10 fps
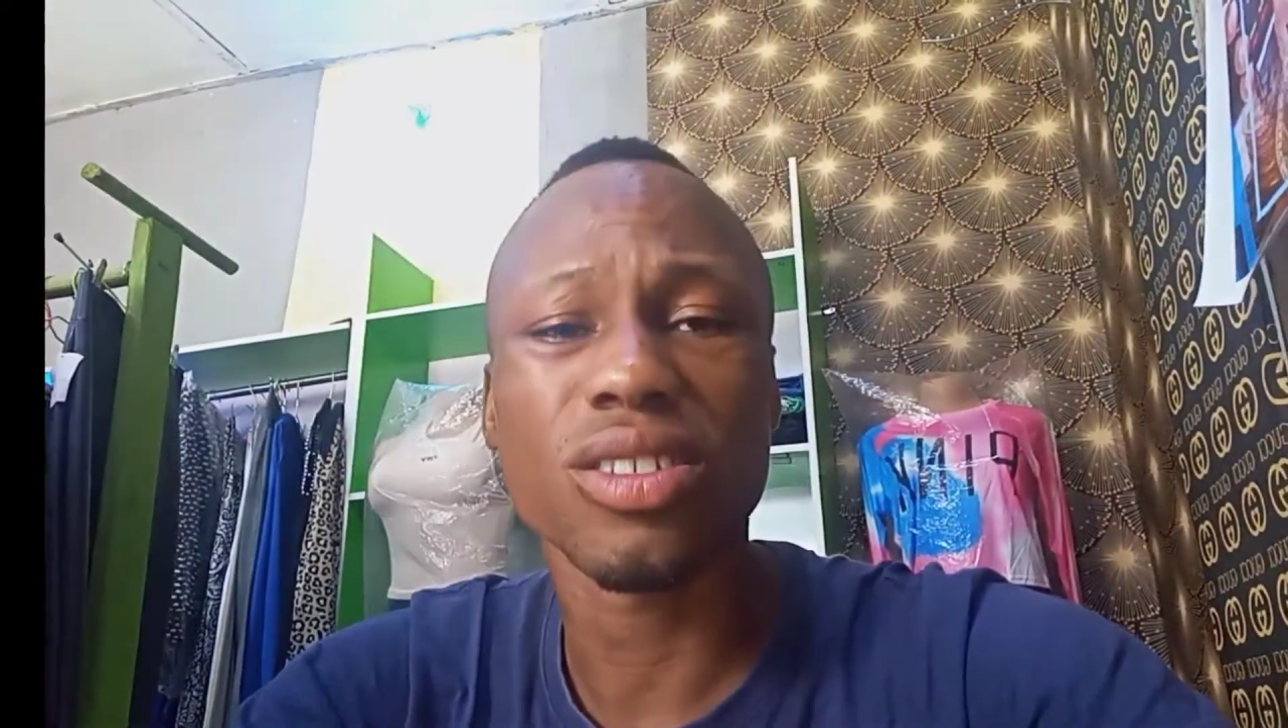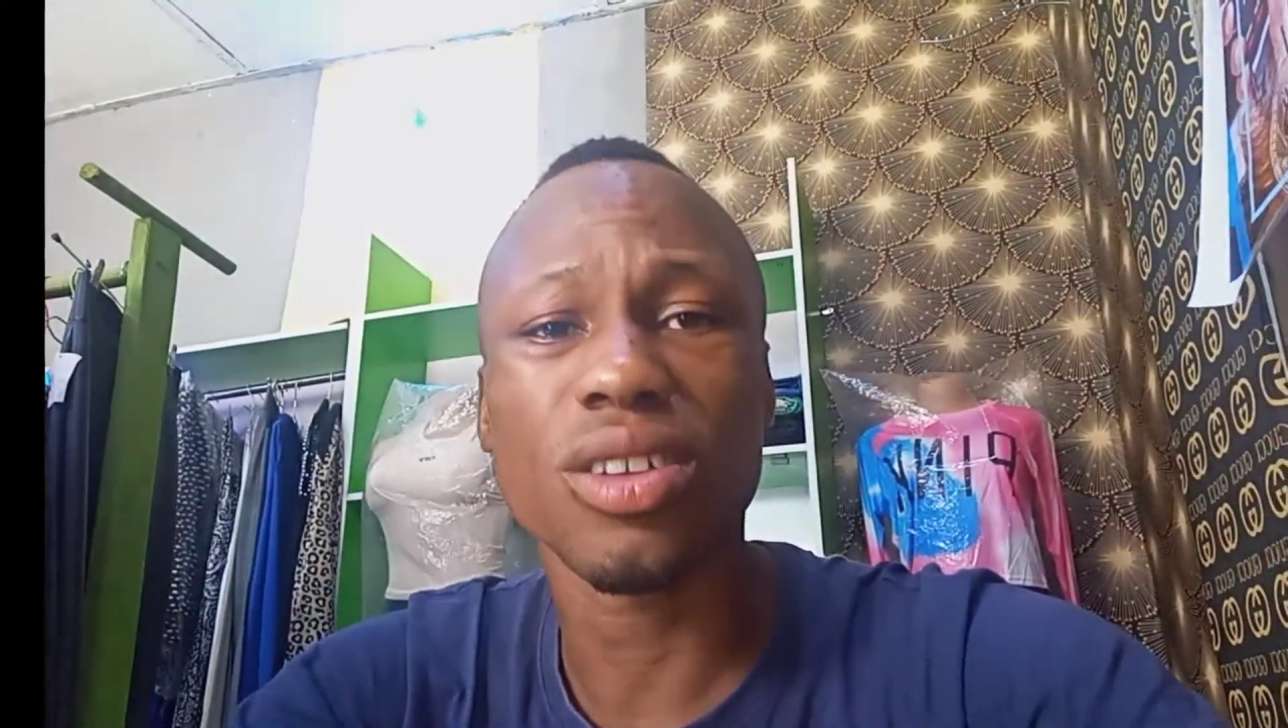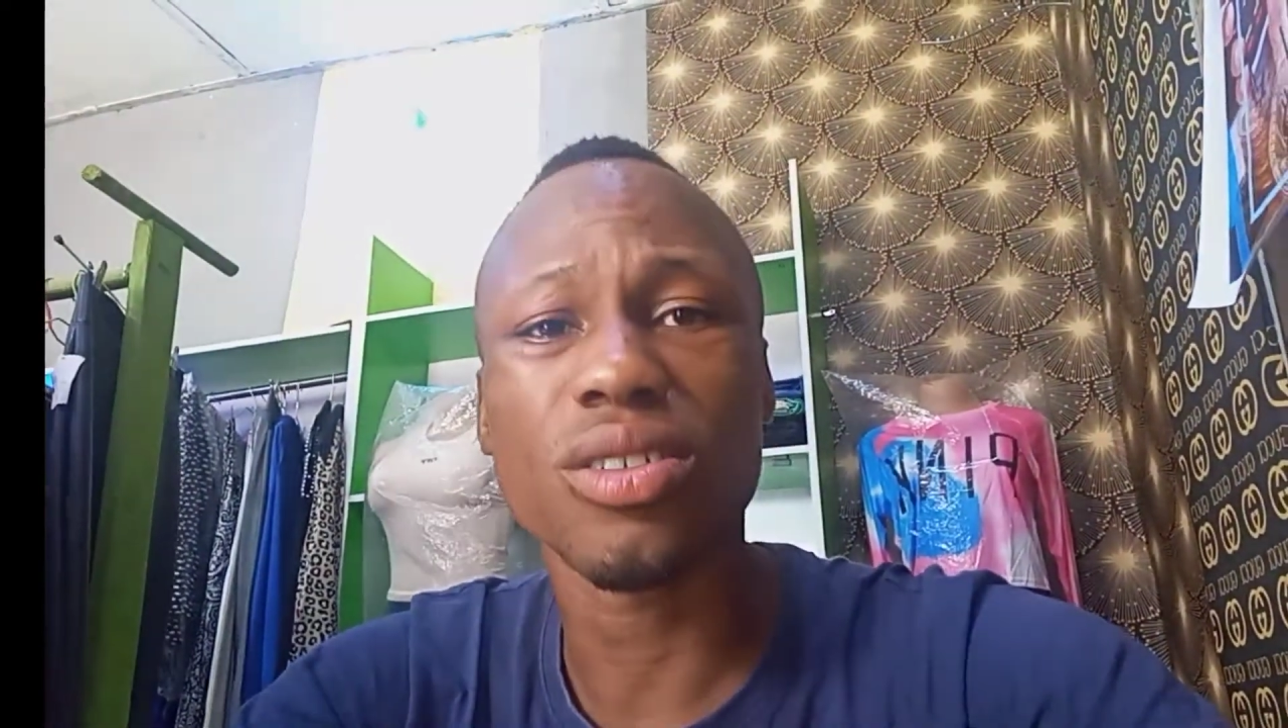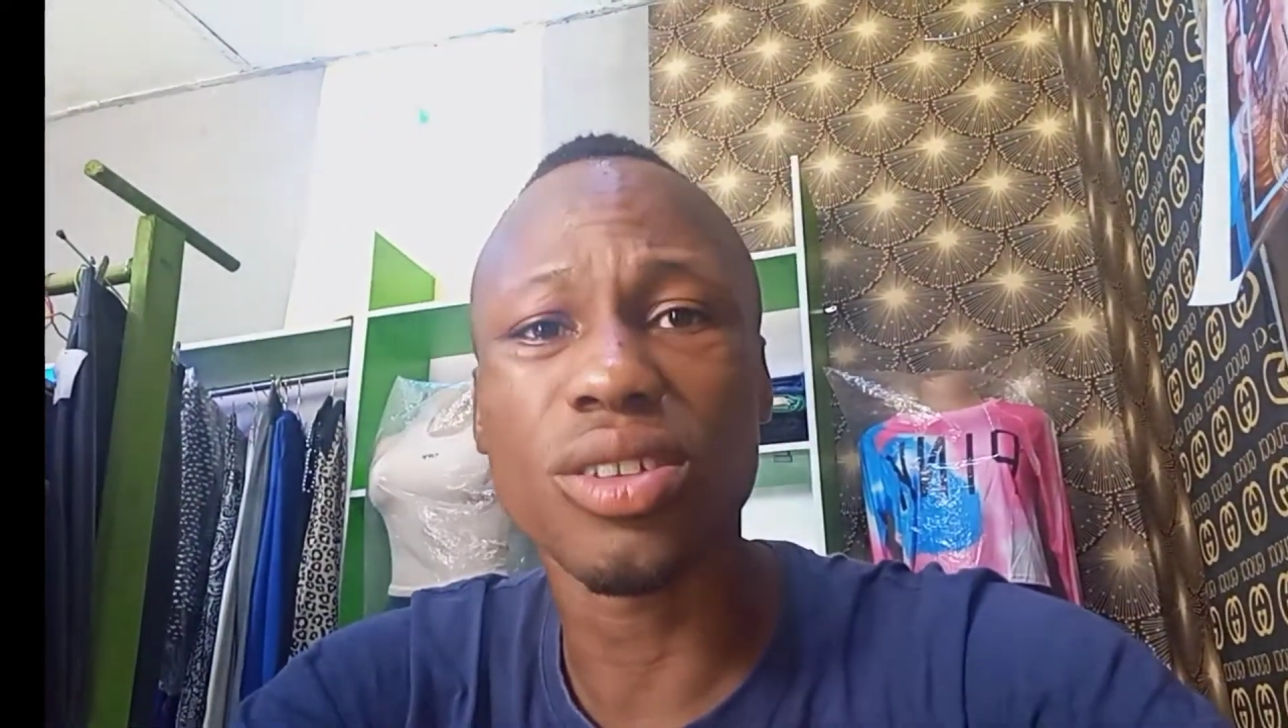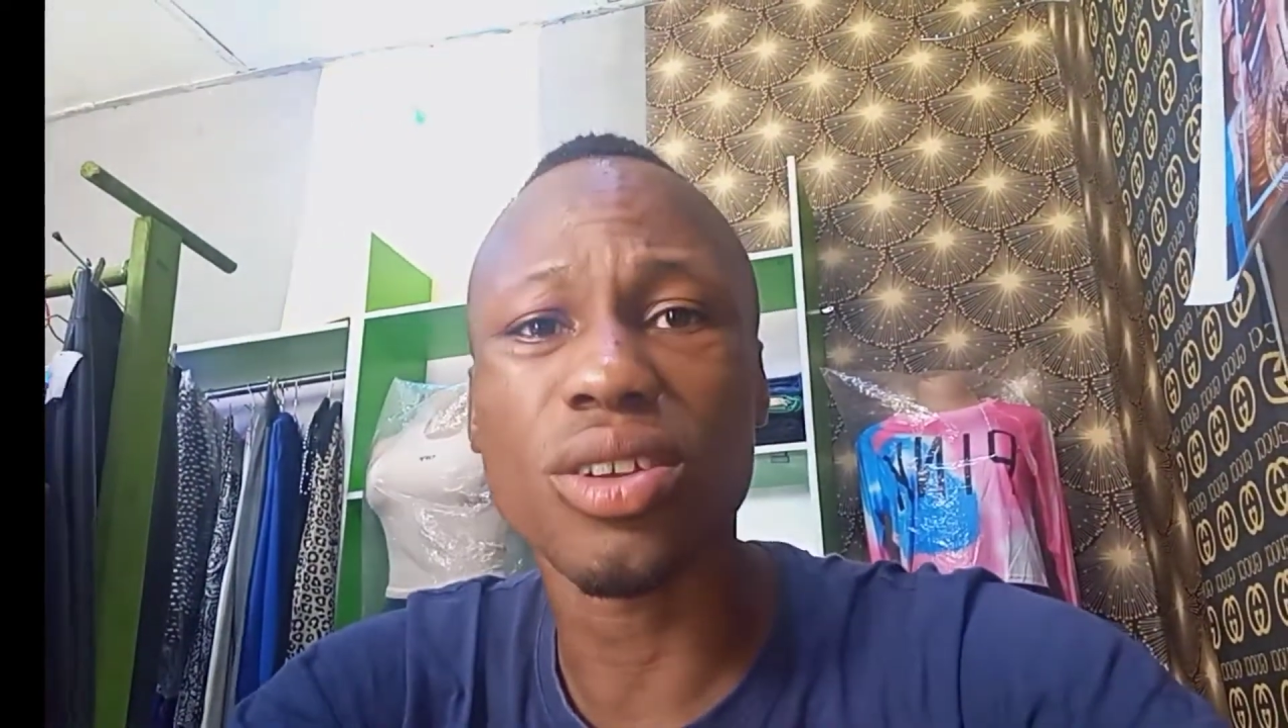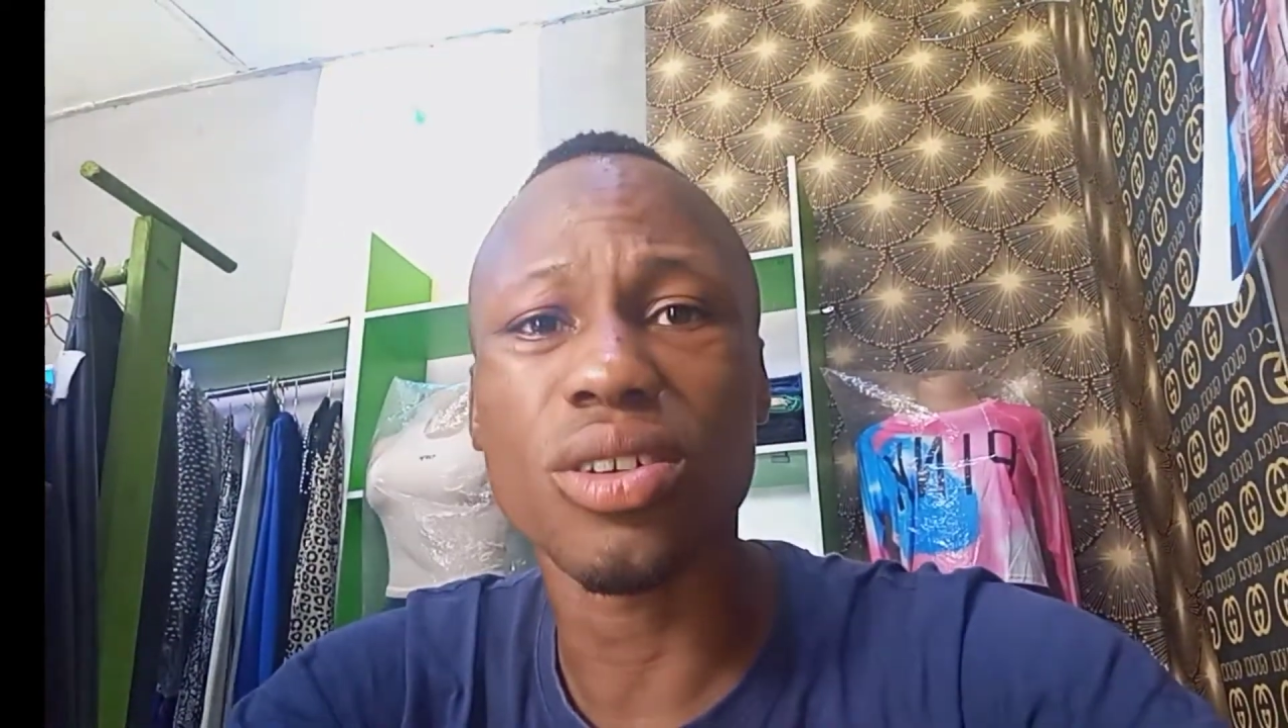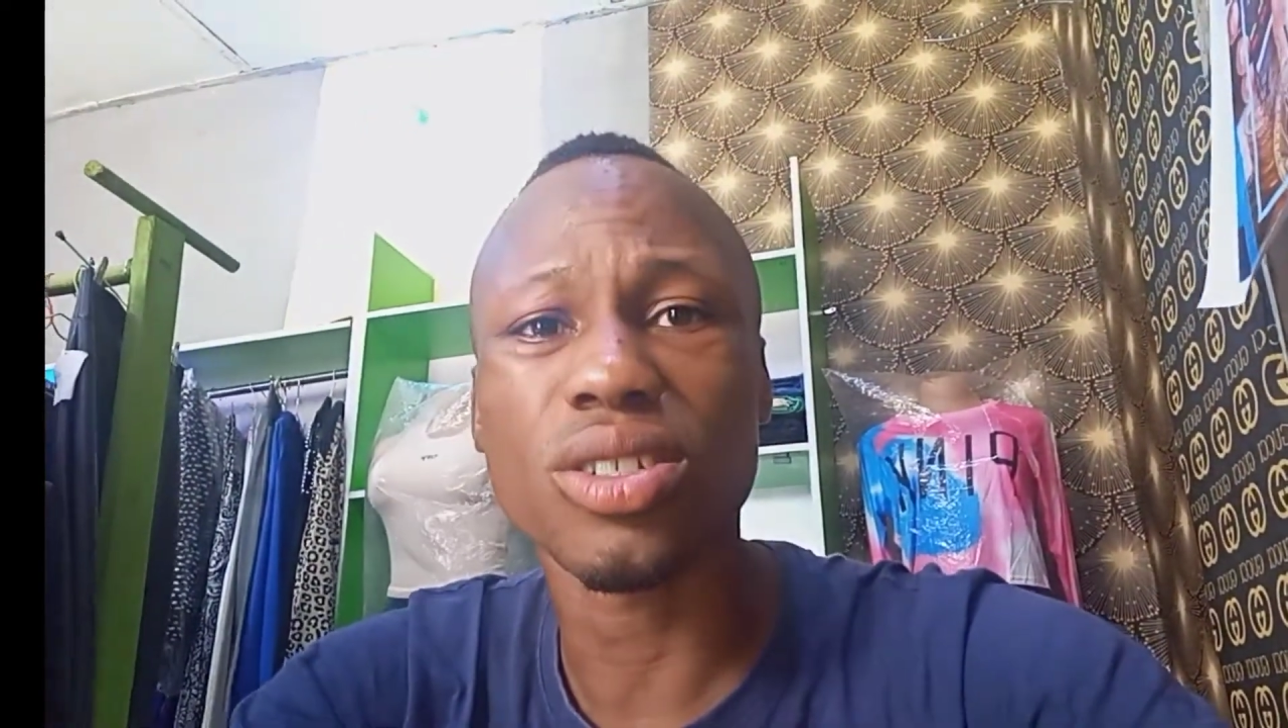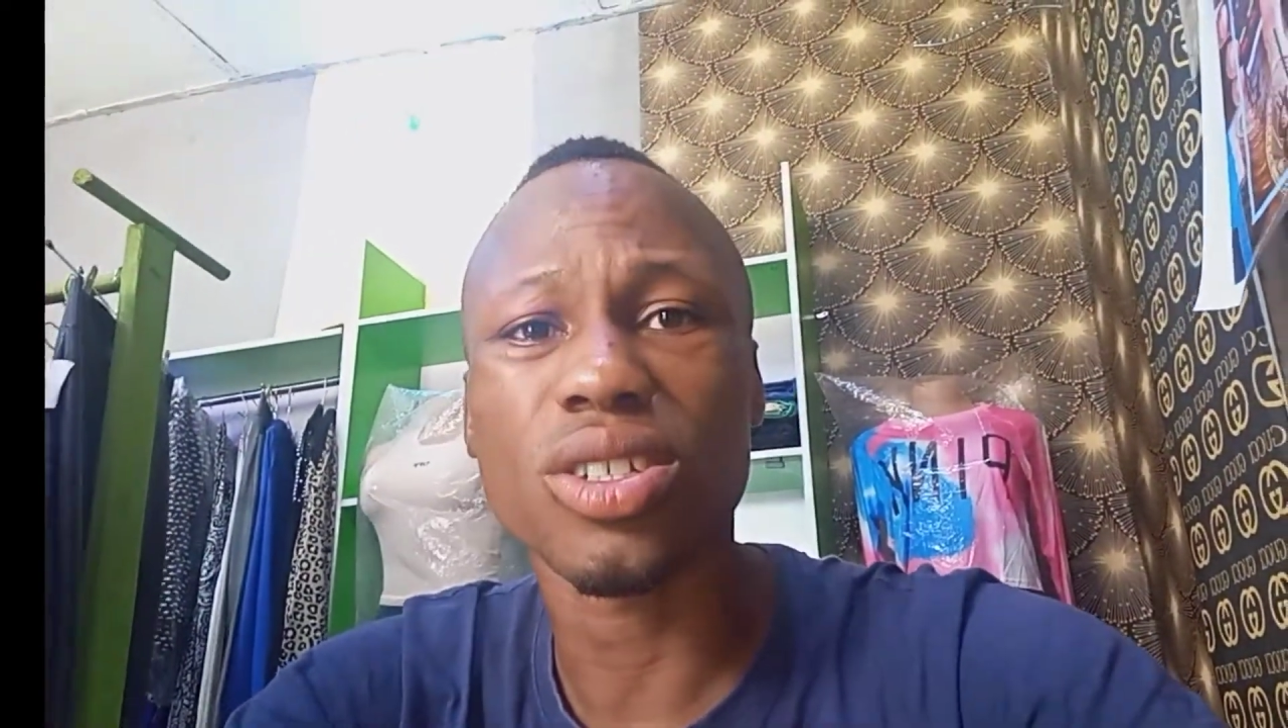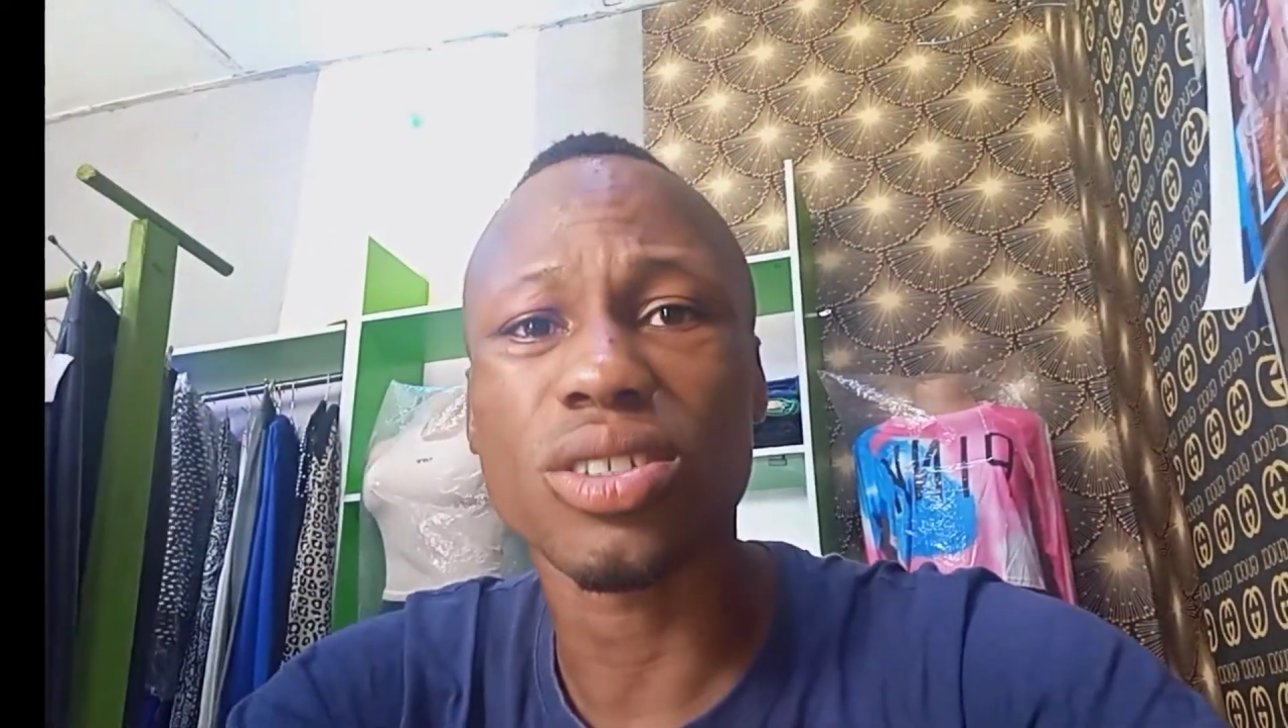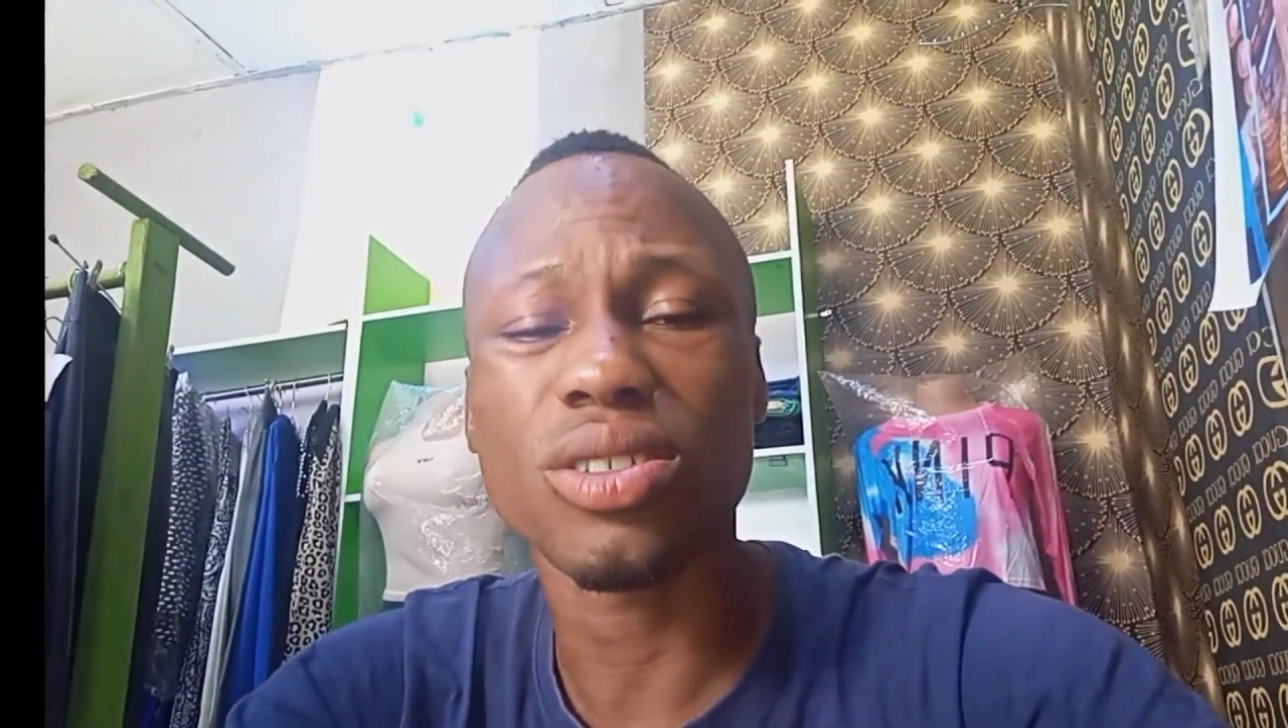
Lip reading: security conscious.